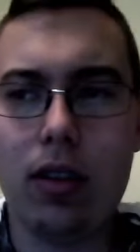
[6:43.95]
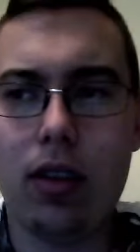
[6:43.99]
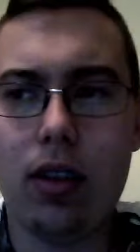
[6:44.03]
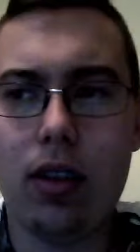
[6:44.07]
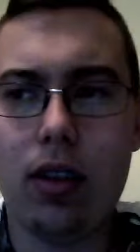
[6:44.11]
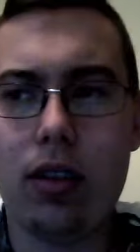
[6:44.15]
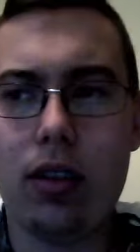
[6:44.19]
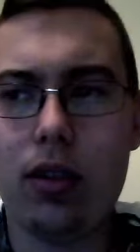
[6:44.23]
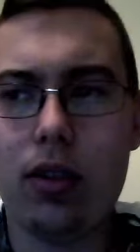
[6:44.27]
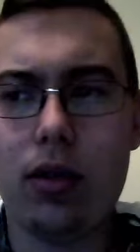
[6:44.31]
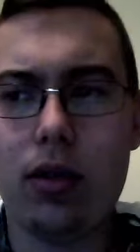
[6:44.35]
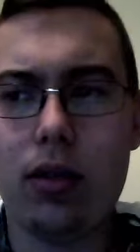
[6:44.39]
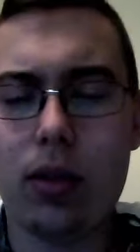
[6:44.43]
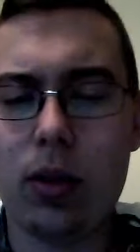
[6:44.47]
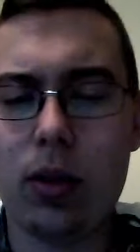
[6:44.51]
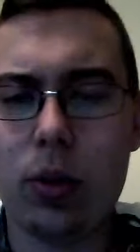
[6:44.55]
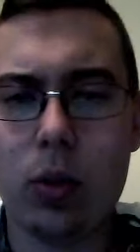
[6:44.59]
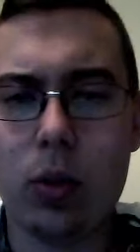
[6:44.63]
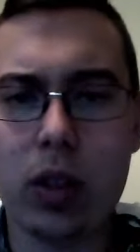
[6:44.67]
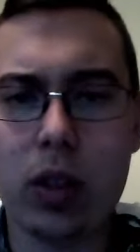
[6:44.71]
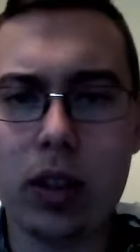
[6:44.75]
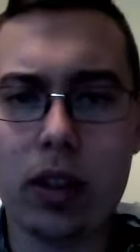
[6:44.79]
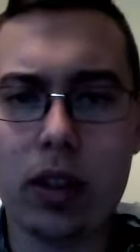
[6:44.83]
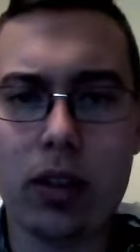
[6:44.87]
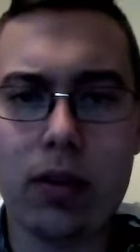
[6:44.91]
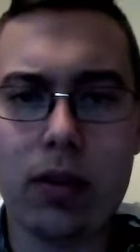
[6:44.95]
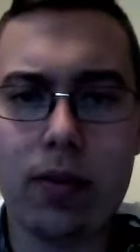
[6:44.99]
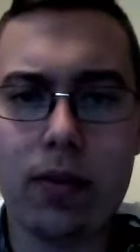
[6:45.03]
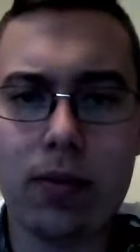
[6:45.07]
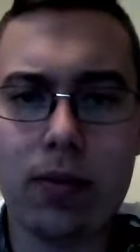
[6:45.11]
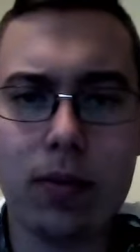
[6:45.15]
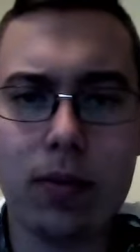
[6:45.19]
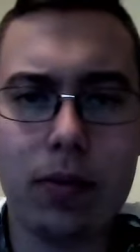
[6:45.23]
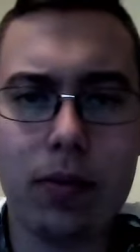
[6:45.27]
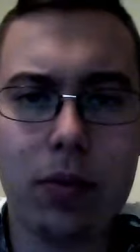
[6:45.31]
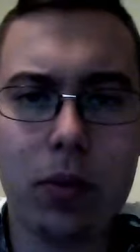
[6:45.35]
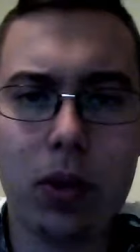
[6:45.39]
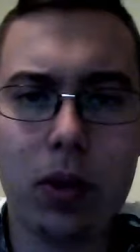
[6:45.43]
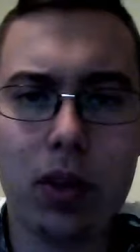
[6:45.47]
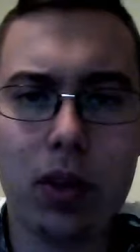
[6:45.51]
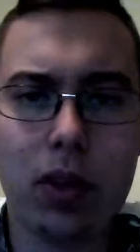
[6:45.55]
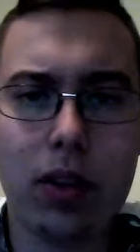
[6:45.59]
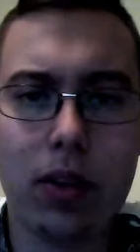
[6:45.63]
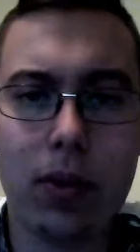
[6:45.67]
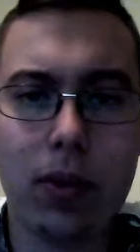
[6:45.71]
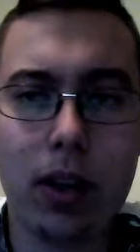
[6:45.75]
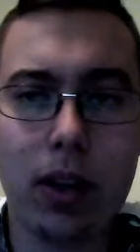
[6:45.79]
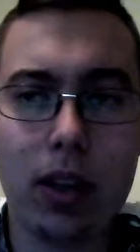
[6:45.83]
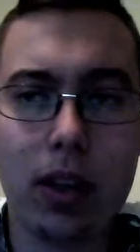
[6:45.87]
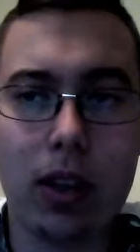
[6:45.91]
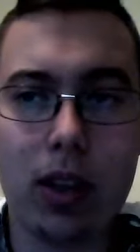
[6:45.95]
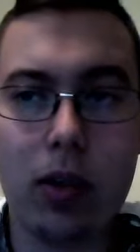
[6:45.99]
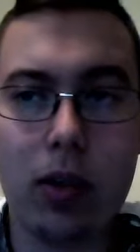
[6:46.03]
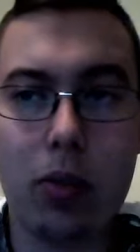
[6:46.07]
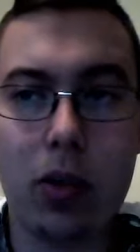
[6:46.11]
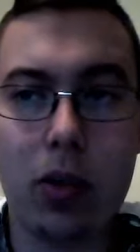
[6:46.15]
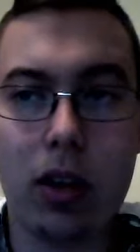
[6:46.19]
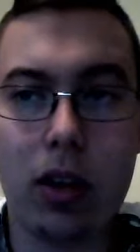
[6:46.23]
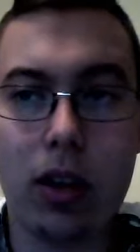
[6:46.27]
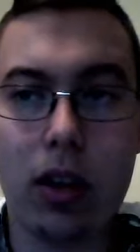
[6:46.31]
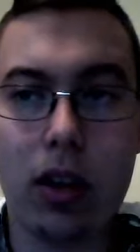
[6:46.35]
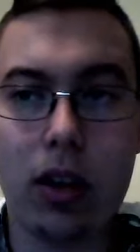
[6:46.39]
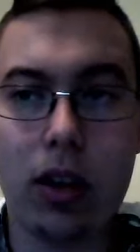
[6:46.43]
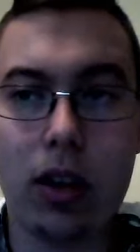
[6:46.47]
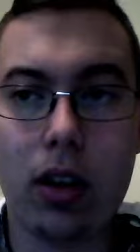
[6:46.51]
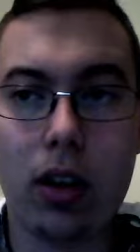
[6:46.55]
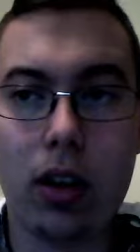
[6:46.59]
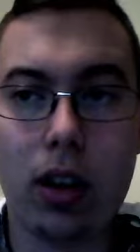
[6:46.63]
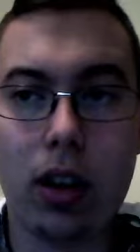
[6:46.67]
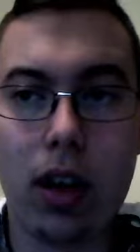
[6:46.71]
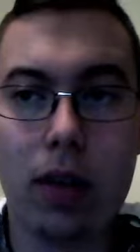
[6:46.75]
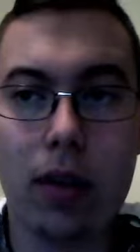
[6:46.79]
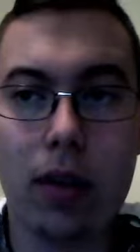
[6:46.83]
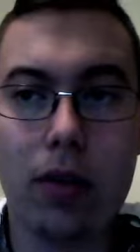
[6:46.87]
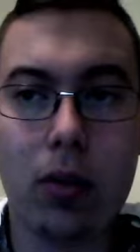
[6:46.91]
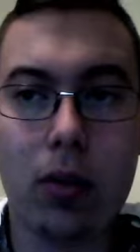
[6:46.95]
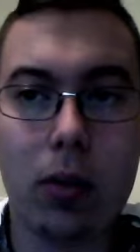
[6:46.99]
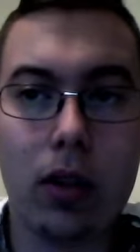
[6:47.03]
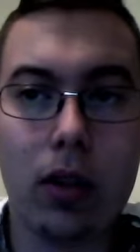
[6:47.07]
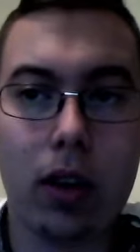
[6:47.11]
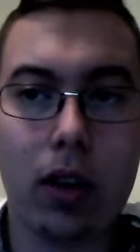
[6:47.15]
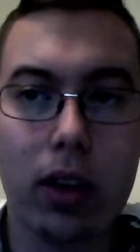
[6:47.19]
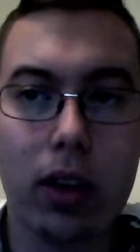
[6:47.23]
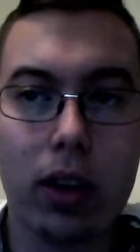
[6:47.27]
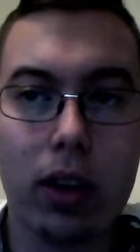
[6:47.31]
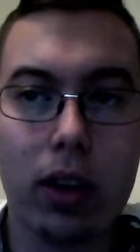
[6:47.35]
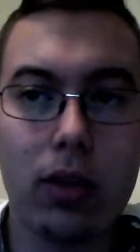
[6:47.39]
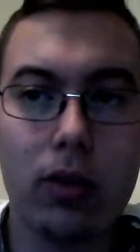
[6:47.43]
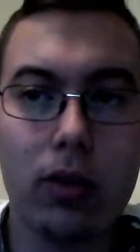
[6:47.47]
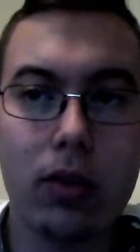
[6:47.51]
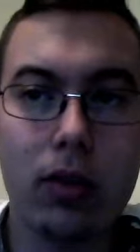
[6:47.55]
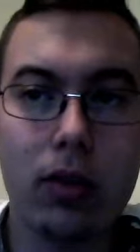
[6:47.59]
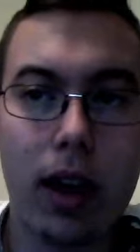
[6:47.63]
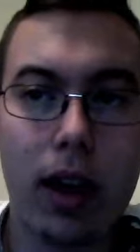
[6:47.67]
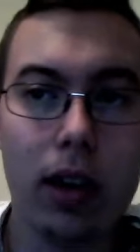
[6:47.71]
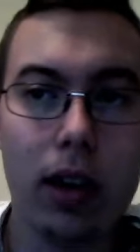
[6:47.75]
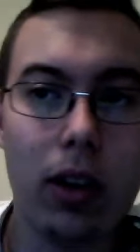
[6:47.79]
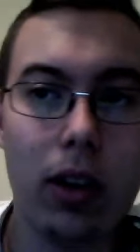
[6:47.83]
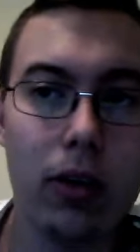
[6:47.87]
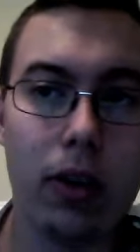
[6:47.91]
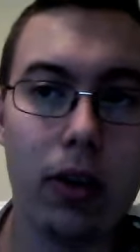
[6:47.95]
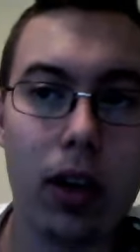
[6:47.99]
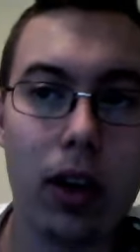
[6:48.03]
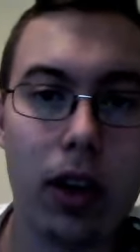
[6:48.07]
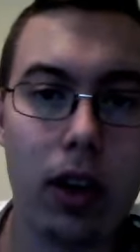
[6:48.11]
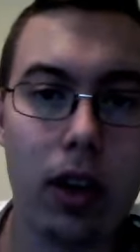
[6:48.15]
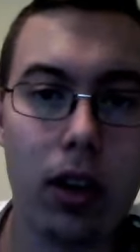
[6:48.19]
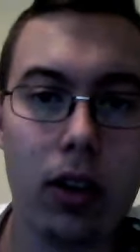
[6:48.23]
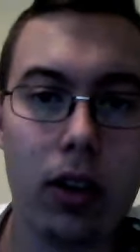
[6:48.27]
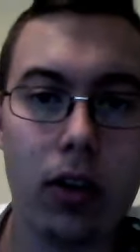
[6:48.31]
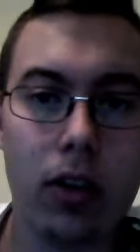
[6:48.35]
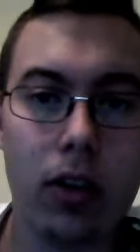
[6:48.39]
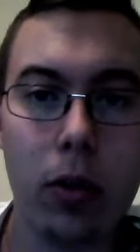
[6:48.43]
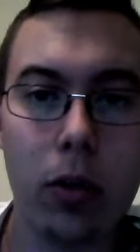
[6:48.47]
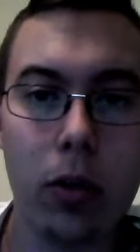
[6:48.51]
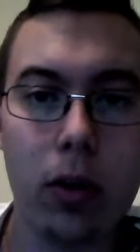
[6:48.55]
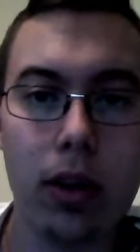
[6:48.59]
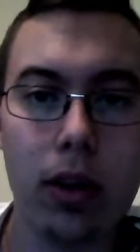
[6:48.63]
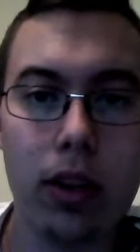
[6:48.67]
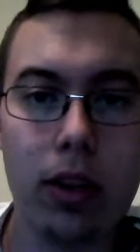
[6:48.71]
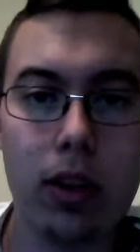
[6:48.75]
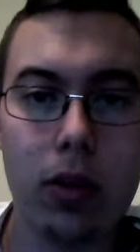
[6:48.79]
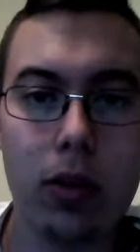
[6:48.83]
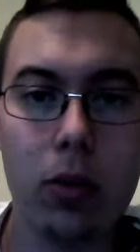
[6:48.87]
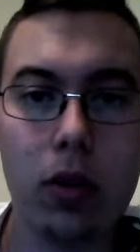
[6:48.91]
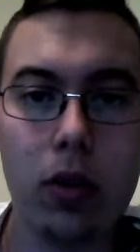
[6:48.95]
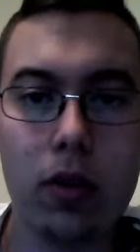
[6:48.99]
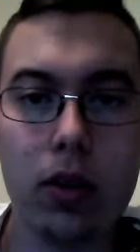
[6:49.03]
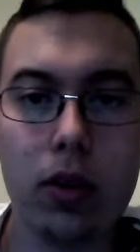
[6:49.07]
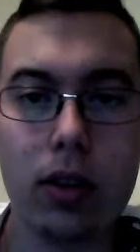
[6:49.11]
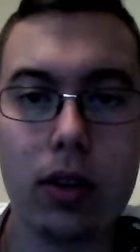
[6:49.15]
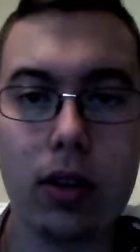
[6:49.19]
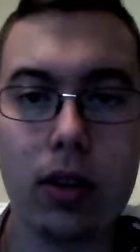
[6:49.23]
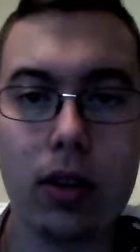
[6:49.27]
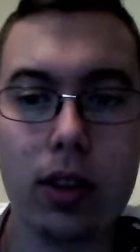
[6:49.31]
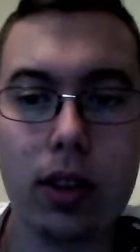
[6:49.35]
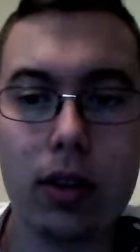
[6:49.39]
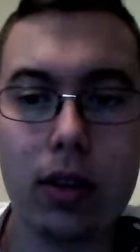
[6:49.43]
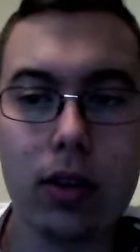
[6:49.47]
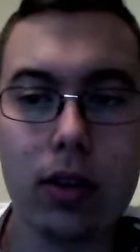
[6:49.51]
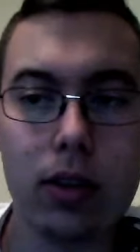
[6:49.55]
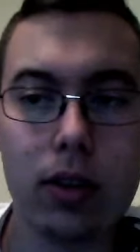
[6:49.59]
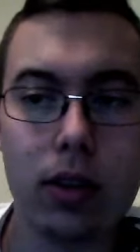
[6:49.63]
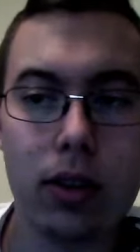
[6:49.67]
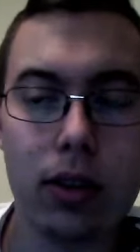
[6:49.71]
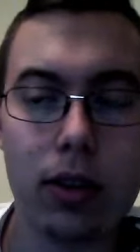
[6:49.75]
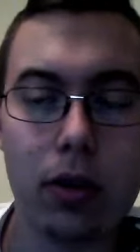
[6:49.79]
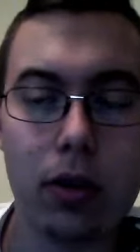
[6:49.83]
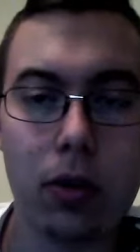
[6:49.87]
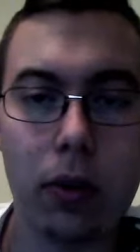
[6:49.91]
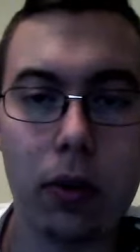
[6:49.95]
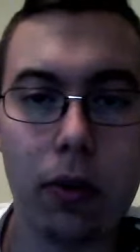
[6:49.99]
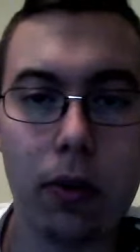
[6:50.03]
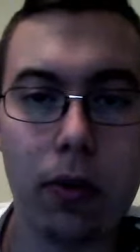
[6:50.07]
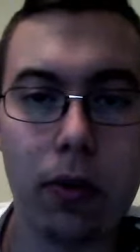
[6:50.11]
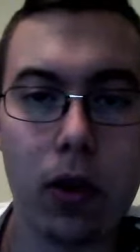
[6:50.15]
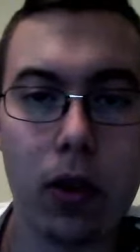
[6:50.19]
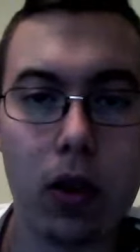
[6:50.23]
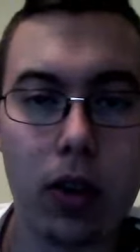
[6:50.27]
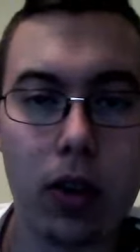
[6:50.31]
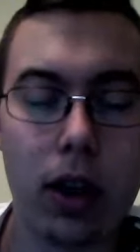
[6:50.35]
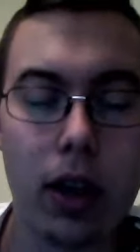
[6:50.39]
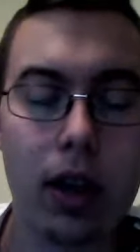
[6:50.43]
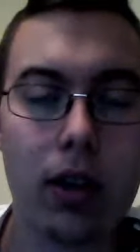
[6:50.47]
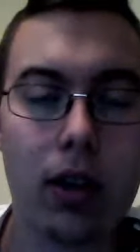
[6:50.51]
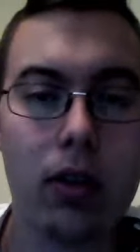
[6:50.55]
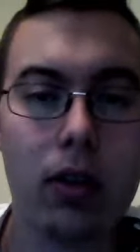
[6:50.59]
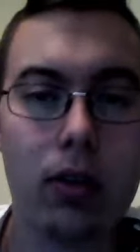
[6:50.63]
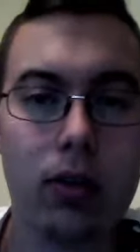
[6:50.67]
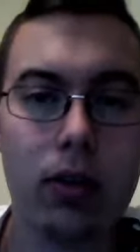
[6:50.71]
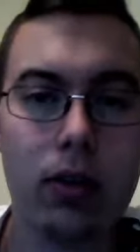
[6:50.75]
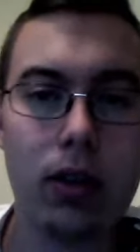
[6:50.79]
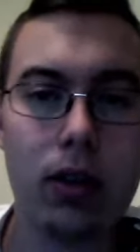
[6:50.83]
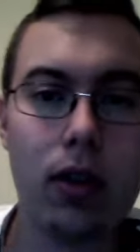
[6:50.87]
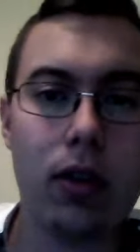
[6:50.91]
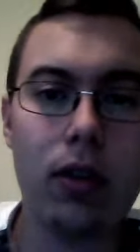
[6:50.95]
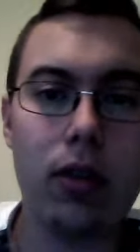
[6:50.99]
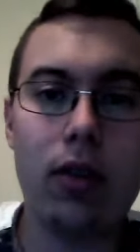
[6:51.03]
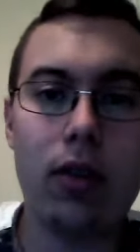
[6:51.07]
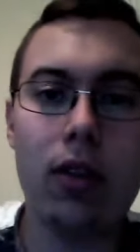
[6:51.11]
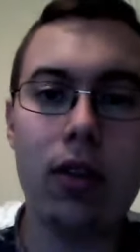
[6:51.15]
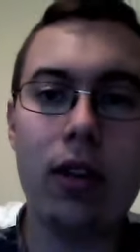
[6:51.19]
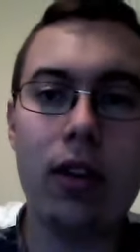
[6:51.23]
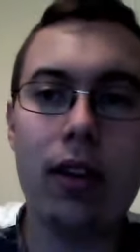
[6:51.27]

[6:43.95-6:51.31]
it's it's weird but if I did put it in there it'd have to be like elevated and nobody could move the seats or else it would fall down so